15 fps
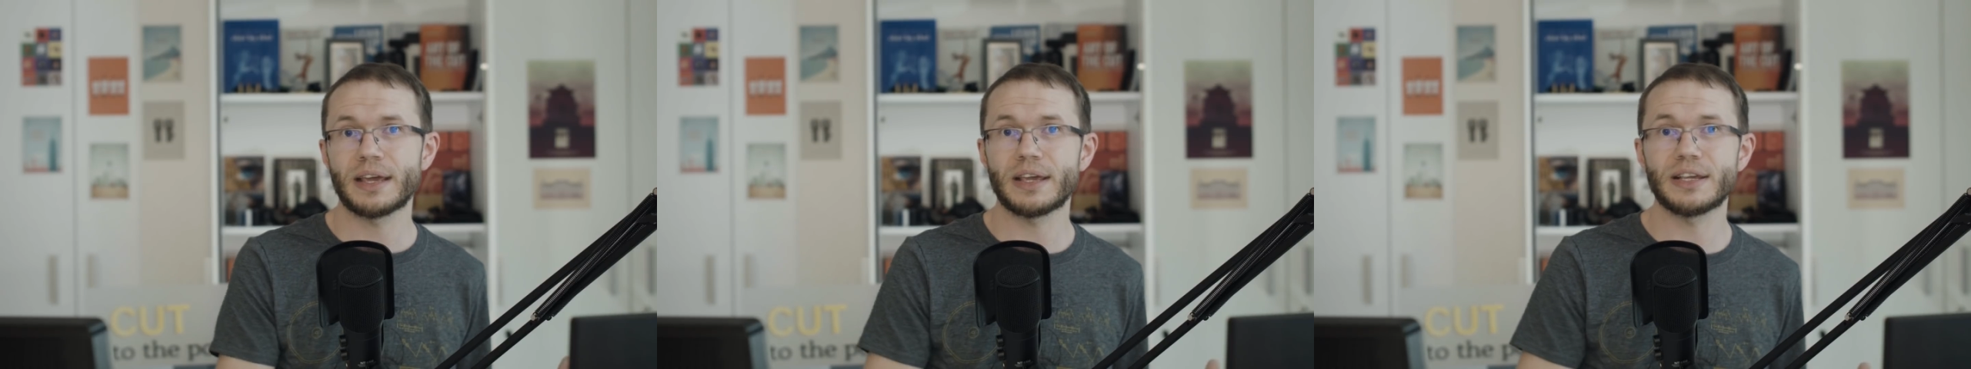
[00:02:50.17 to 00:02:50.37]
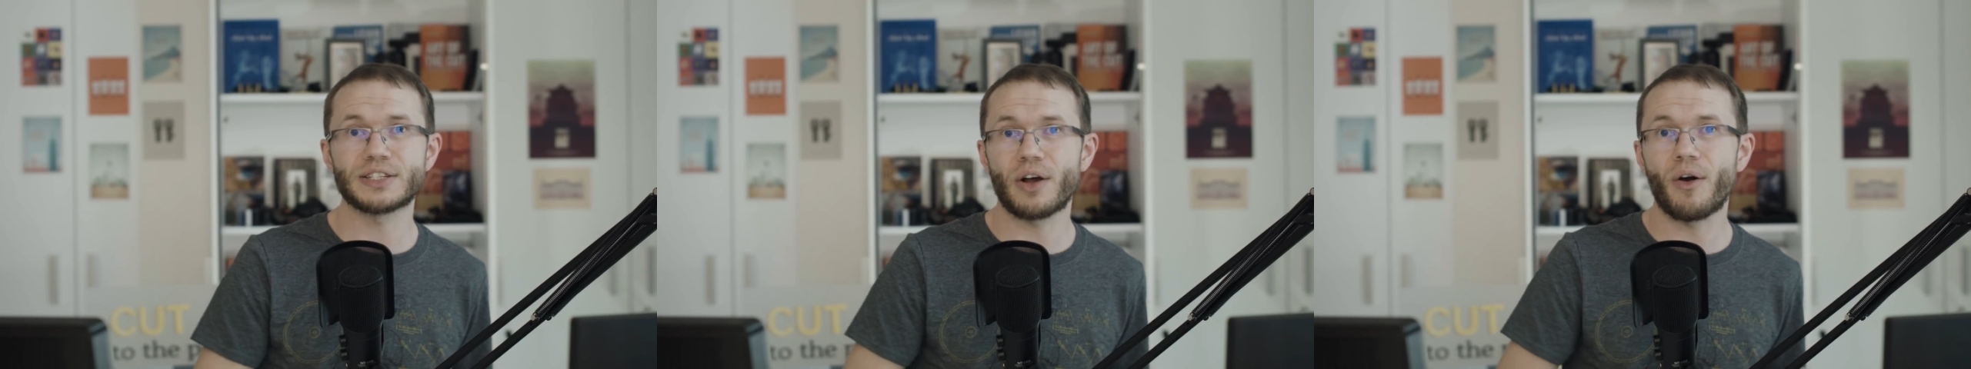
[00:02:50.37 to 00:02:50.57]

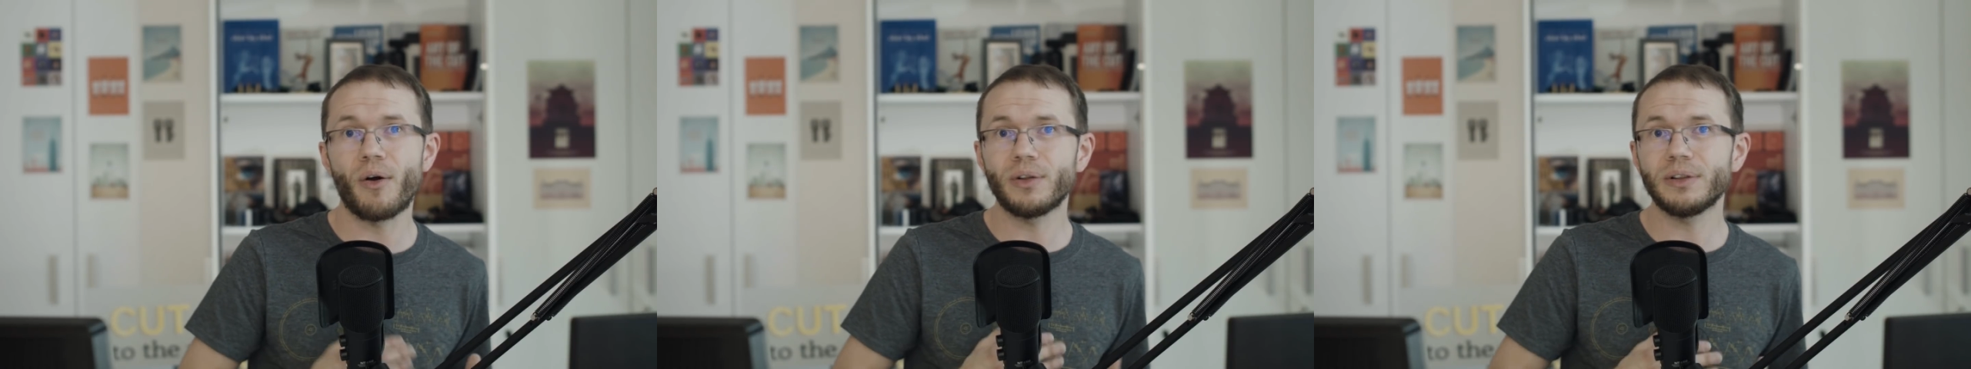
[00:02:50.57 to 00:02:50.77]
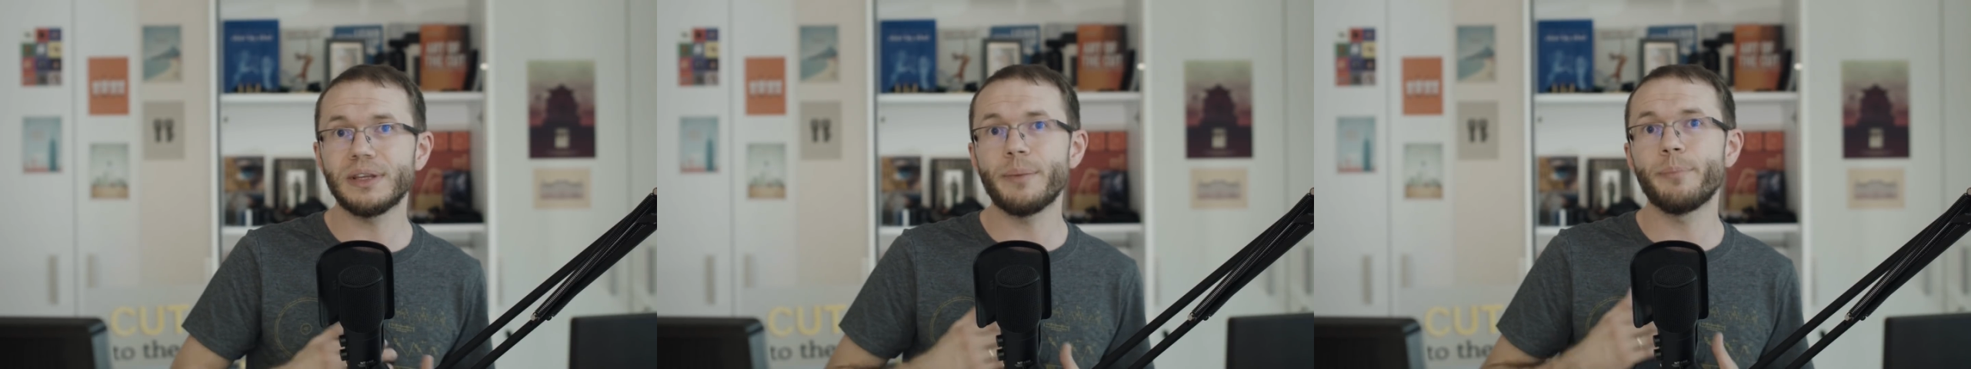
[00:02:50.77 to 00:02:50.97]
is
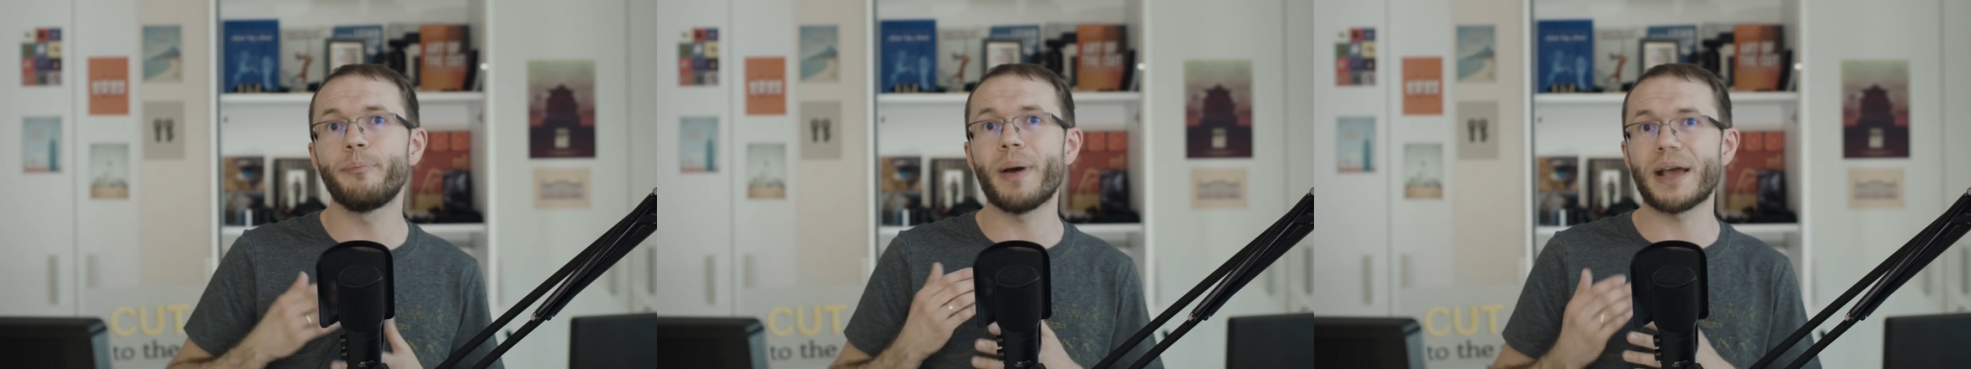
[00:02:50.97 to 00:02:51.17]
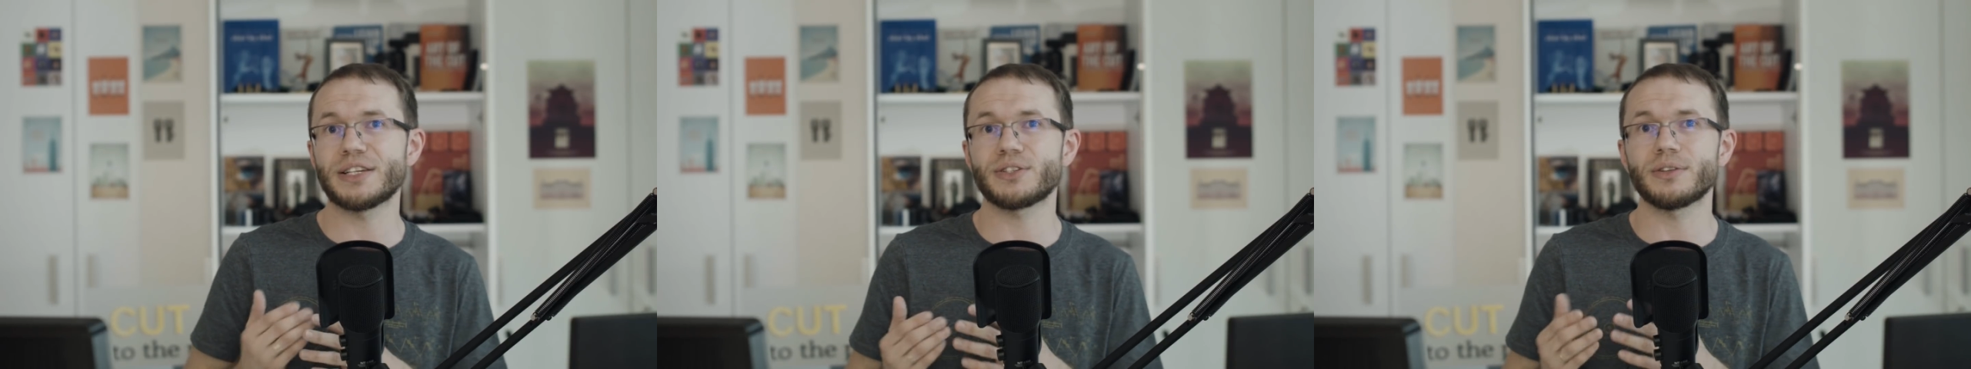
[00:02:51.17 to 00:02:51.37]
only
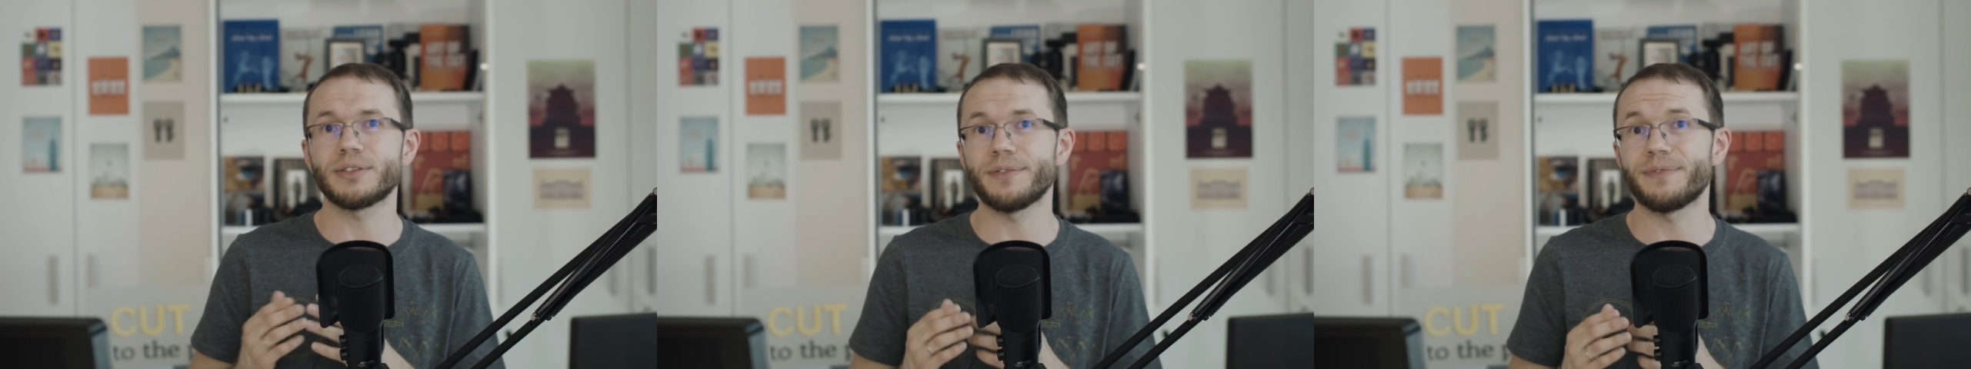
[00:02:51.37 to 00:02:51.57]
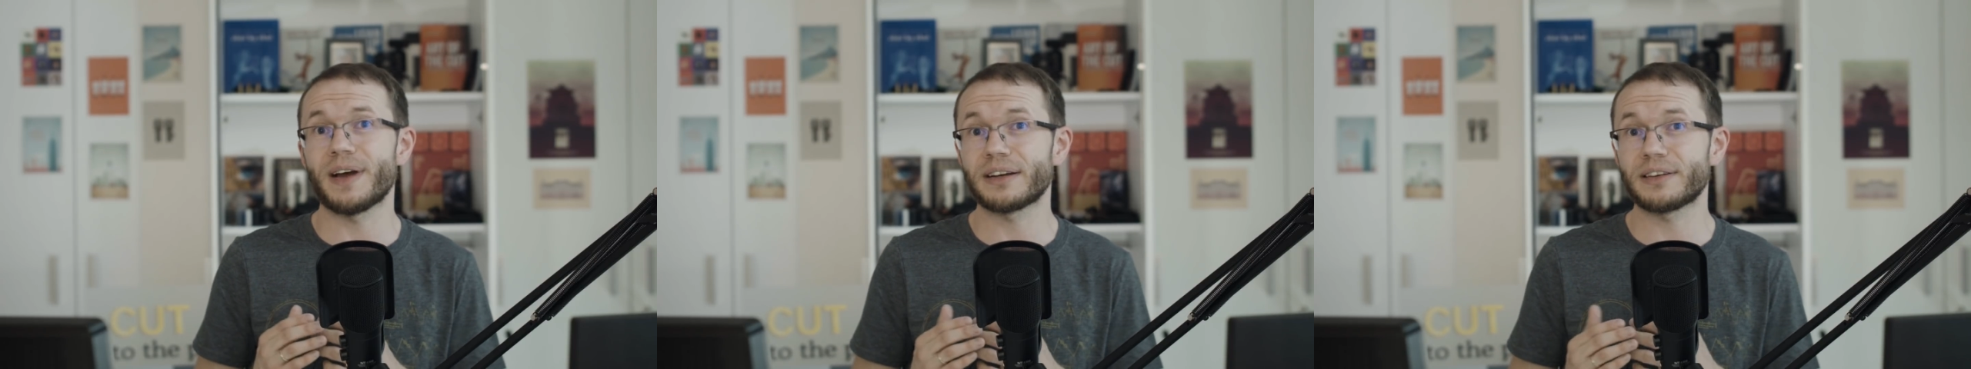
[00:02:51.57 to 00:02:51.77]
based on
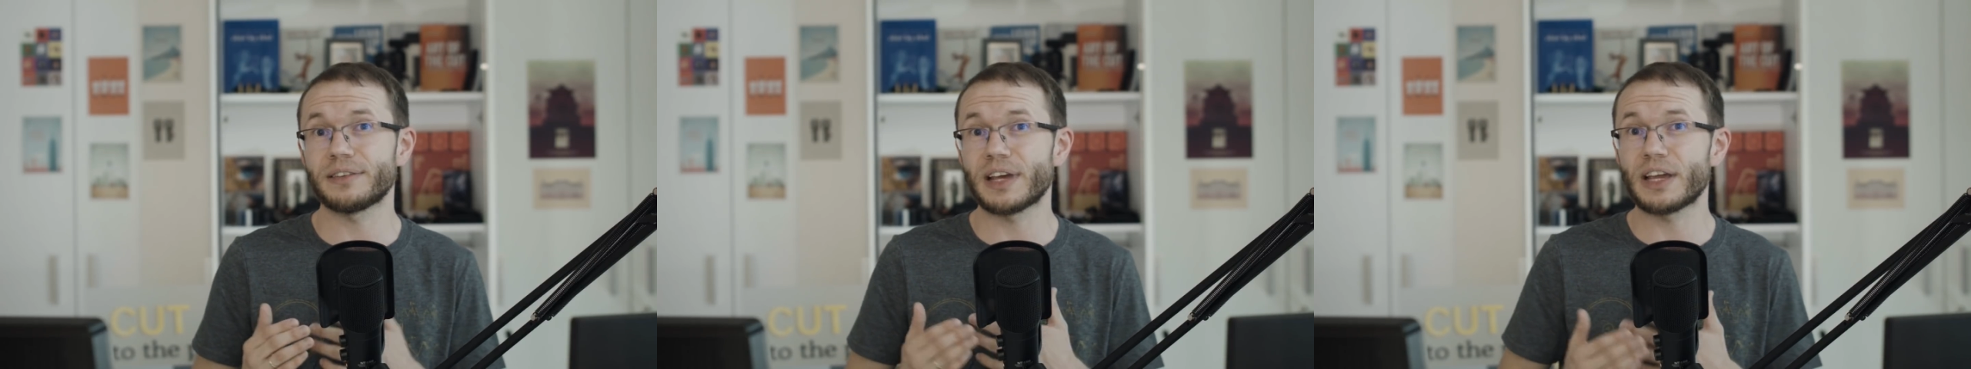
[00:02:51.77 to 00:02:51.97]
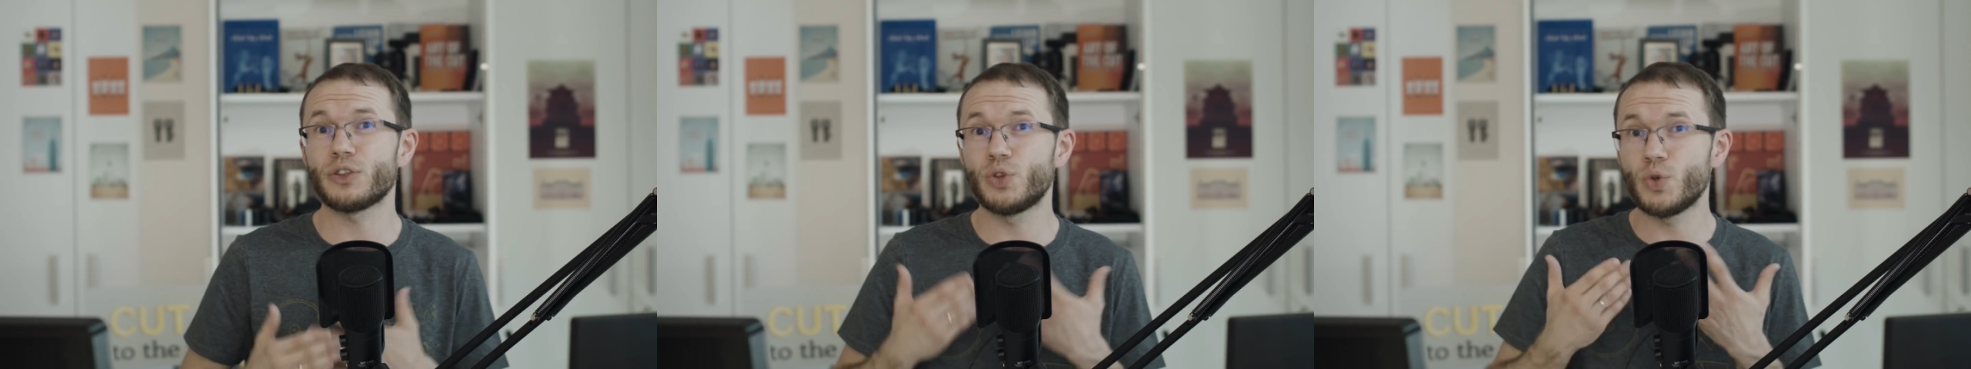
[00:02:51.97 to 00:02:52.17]
the fact
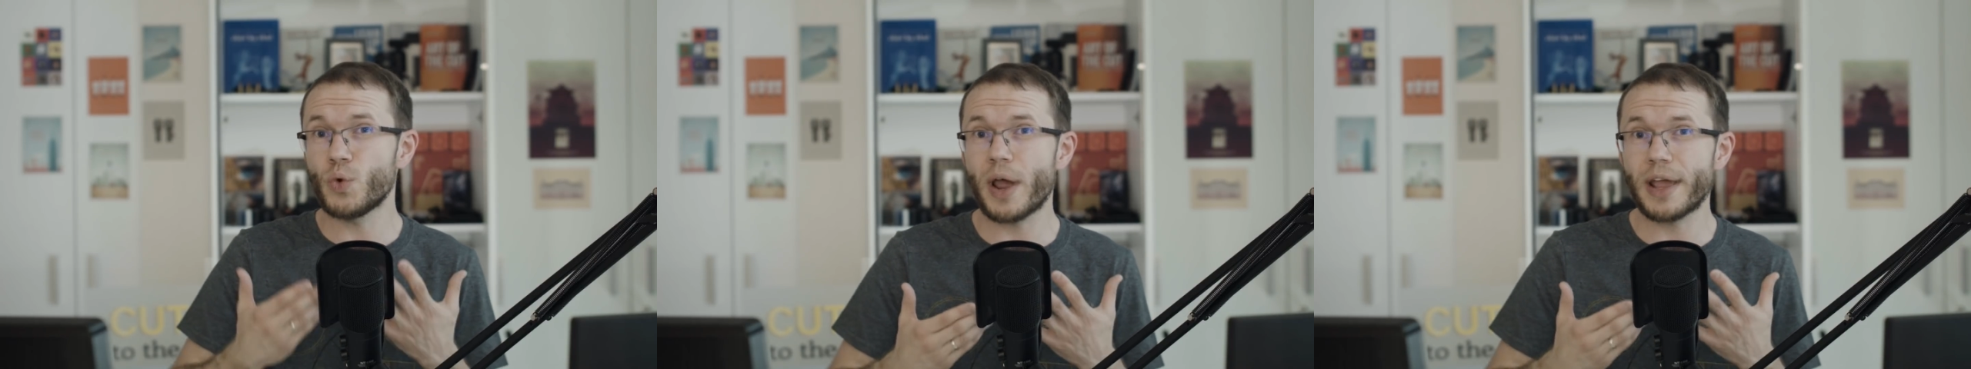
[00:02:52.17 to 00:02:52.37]
that I do